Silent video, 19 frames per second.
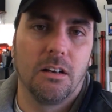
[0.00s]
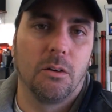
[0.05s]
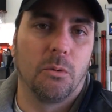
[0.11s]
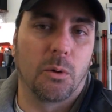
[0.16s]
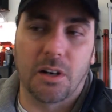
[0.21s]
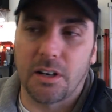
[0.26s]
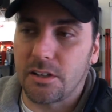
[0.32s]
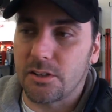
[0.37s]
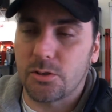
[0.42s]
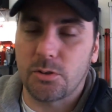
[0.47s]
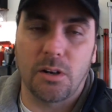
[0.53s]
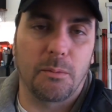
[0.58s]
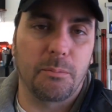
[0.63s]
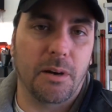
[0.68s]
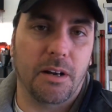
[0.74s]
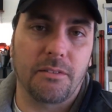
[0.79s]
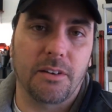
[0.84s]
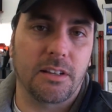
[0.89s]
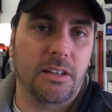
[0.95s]
we're going to
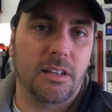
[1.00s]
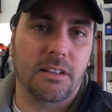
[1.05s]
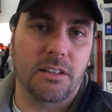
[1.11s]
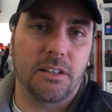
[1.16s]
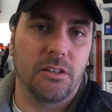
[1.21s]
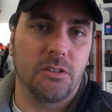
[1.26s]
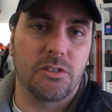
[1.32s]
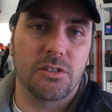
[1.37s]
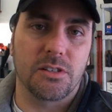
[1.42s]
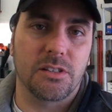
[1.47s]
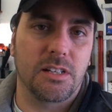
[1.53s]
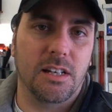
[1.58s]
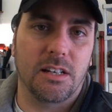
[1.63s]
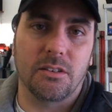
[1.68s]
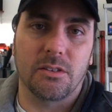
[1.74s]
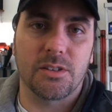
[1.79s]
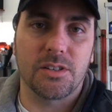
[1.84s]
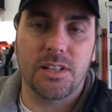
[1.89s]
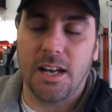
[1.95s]
trump everything that you just
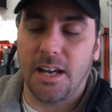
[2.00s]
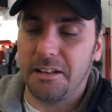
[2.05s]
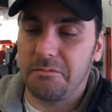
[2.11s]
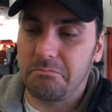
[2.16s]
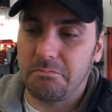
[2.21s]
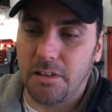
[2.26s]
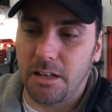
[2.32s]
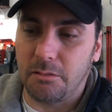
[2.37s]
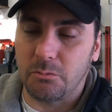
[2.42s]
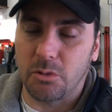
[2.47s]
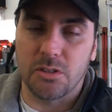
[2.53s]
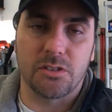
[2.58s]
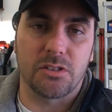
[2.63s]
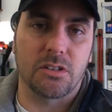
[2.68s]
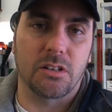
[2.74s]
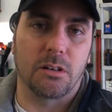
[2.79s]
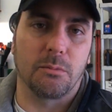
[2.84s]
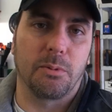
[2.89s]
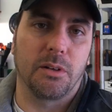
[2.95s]
did or said, and we're
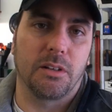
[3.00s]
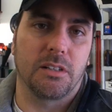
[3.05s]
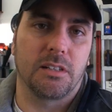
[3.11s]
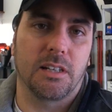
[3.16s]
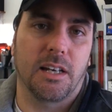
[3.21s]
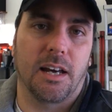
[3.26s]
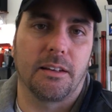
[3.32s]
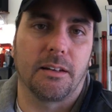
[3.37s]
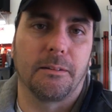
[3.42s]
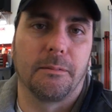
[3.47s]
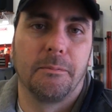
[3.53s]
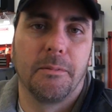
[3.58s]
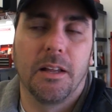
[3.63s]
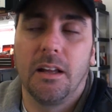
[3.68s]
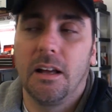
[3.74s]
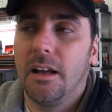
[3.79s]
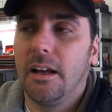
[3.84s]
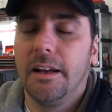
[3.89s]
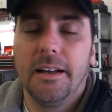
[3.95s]
just going to put it together.
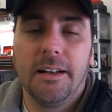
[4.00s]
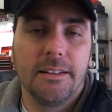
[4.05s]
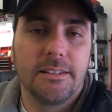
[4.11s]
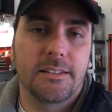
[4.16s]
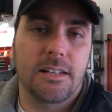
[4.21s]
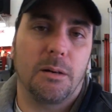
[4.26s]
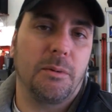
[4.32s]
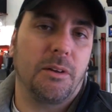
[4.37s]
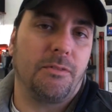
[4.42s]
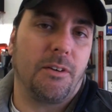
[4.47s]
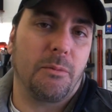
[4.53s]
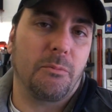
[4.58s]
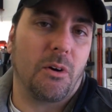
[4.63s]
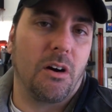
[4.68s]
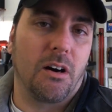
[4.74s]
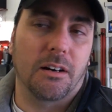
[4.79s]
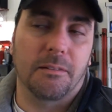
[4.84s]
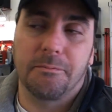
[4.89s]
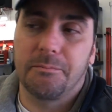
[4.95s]
Tell me if I'm
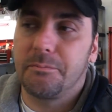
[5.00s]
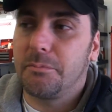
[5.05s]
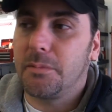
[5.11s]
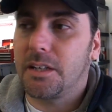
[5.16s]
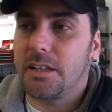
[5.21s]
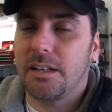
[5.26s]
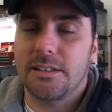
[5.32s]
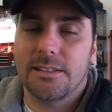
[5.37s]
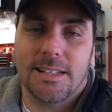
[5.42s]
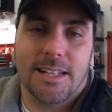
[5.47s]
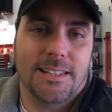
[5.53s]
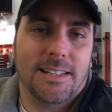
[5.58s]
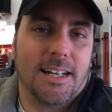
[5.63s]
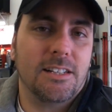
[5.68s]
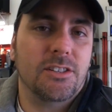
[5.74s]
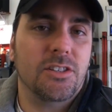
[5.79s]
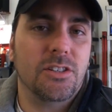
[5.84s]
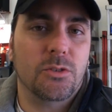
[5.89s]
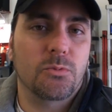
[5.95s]
wrong, because
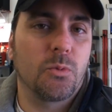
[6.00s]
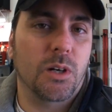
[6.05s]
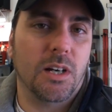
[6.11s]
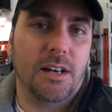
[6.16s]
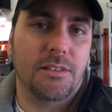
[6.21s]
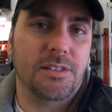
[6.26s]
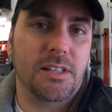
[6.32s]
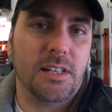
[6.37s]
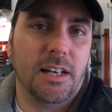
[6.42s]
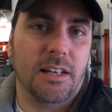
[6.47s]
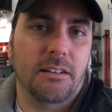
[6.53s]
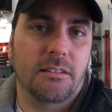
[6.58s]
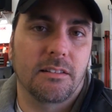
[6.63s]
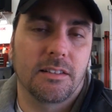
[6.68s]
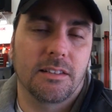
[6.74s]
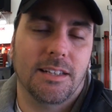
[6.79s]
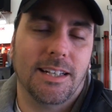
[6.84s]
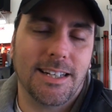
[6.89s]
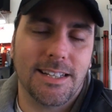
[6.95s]
that's just what I've seen.
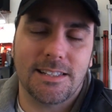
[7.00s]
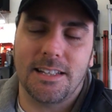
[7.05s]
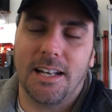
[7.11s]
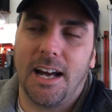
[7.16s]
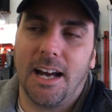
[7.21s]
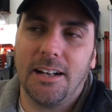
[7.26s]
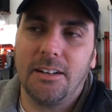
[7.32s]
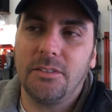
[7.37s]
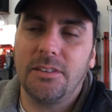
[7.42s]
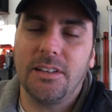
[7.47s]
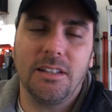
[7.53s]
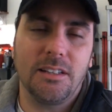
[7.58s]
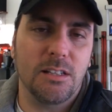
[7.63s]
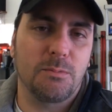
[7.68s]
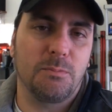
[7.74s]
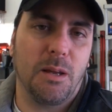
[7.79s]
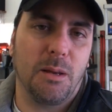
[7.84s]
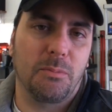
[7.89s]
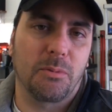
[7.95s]
Like I said, I don't think
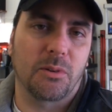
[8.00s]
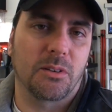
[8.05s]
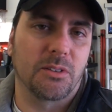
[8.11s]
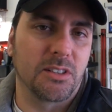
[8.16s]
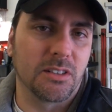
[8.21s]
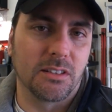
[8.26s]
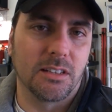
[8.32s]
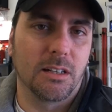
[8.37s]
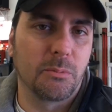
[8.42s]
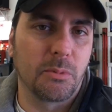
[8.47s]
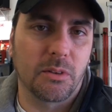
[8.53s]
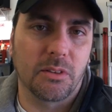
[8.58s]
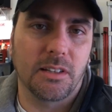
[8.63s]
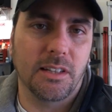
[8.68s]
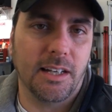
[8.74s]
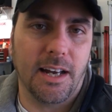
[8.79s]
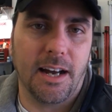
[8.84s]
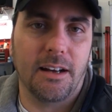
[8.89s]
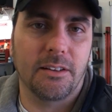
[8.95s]
these people are
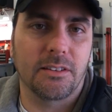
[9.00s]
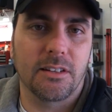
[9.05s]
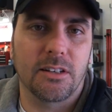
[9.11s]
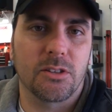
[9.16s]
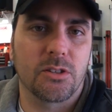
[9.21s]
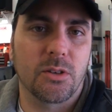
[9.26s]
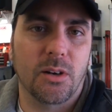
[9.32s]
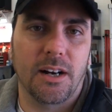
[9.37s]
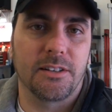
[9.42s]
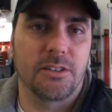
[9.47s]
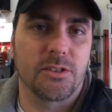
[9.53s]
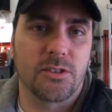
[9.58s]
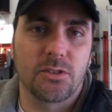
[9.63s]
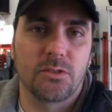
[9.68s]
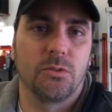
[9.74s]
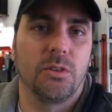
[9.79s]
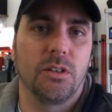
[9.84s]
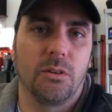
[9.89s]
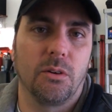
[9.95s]
deliberately out there trying to
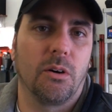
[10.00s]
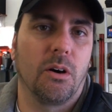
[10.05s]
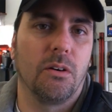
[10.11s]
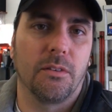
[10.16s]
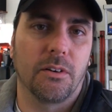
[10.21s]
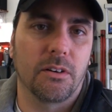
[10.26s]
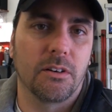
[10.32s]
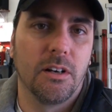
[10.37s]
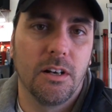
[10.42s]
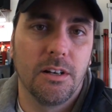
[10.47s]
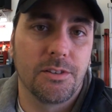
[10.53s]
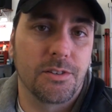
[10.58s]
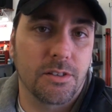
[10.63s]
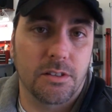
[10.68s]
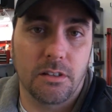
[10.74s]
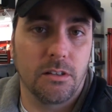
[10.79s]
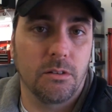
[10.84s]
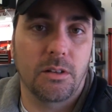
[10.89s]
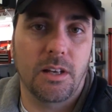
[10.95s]
screw you over so
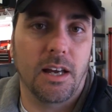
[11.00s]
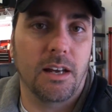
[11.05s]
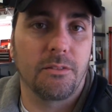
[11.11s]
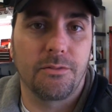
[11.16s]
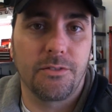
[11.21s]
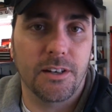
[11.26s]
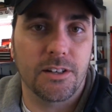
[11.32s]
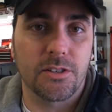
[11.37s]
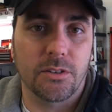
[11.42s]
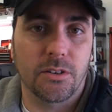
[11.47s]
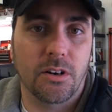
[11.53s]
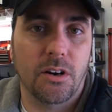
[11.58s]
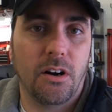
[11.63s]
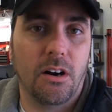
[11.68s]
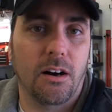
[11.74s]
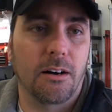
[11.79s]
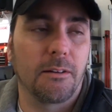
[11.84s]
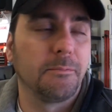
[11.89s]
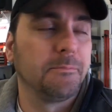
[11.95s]
that you can't fix your
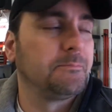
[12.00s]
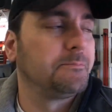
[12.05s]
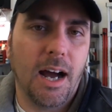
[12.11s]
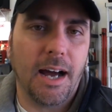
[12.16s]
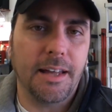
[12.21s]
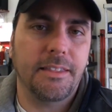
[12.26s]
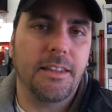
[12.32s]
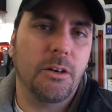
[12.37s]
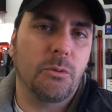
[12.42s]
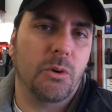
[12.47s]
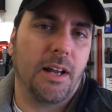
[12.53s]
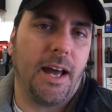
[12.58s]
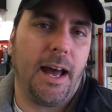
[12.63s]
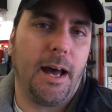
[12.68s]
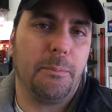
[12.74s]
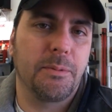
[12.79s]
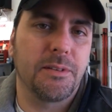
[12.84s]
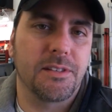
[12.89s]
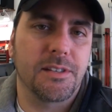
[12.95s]
car. I think what
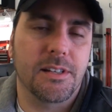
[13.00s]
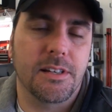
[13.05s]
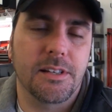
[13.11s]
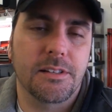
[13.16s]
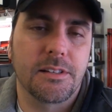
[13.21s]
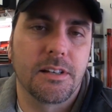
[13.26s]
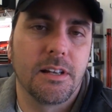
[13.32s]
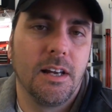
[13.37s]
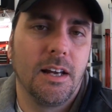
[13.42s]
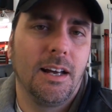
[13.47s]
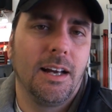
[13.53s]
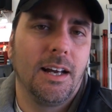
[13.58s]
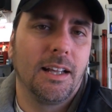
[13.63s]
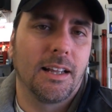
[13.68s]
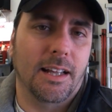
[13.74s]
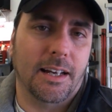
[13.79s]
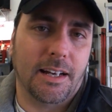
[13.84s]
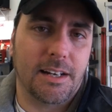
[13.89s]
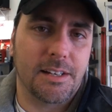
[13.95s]
happens is,
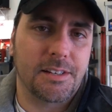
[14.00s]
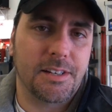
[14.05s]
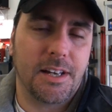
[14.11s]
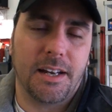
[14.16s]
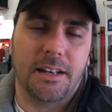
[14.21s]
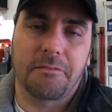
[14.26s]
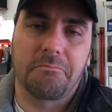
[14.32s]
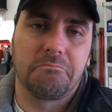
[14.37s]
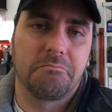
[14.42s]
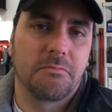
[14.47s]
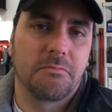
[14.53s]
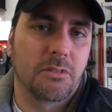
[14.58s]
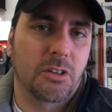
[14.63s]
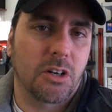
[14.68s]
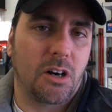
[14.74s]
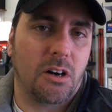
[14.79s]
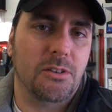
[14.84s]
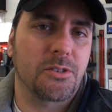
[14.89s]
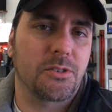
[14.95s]
like I said,
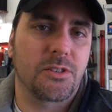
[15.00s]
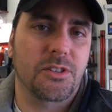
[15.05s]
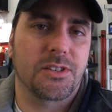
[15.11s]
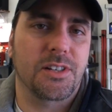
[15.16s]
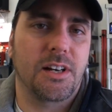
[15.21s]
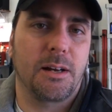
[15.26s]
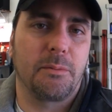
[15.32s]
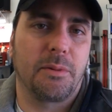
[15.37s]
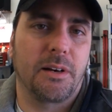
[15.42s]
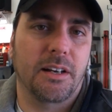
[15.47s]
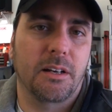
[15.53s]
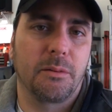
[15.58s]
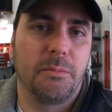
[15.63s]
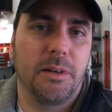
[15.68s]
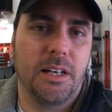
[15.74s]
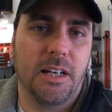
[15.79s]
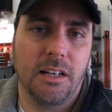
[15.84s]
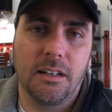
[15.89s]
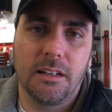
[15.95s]
cars are designed by
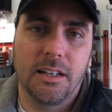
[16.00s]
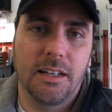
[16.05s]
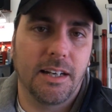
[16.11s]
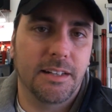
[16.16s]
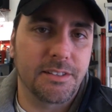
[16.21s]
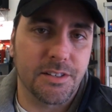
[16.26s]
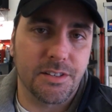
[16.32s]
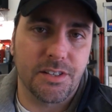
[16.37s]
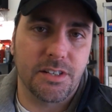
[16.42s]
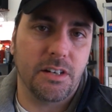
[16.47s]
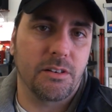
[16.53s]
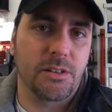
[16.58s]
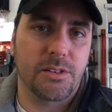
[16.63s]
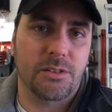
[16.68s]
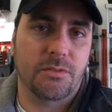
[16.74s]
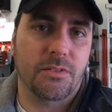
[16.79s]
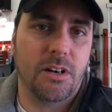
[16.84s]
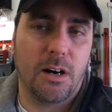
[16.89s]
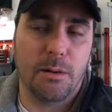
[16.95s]
committee. It's a
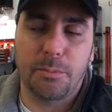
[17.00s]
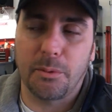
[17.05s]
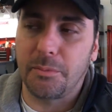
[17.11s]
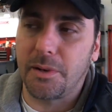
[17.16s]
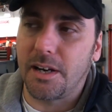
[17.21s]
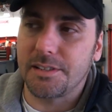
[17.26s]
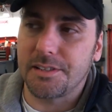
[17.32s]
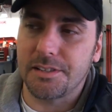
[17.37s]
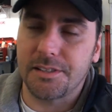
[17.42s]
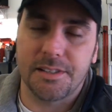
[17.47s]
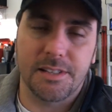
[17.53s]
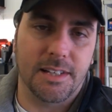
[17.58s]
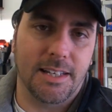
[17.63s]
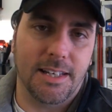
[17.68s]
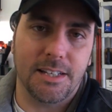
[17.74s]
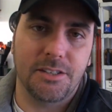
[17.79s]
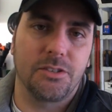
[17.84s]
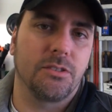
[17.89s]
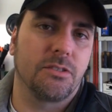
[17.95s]
series of compromises that
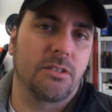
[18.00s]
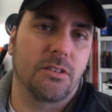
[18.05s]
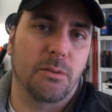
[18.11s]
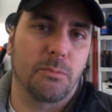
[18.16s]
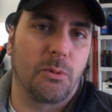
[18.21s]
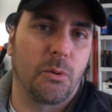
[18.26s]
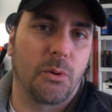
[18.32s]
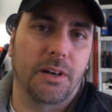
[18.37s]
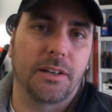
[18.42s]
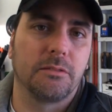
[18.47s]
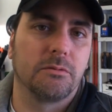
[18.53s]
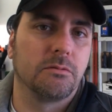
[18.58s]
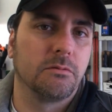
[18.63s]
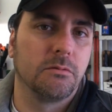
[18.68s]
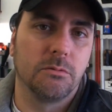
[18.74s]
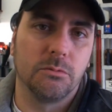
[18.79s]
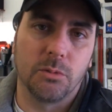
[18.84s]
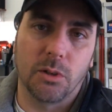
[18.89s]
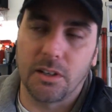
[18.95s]
get you to the point
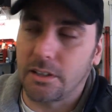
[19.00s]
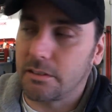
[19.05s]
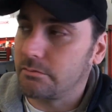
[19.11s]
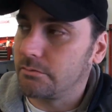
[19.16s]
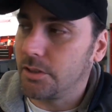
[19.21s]
where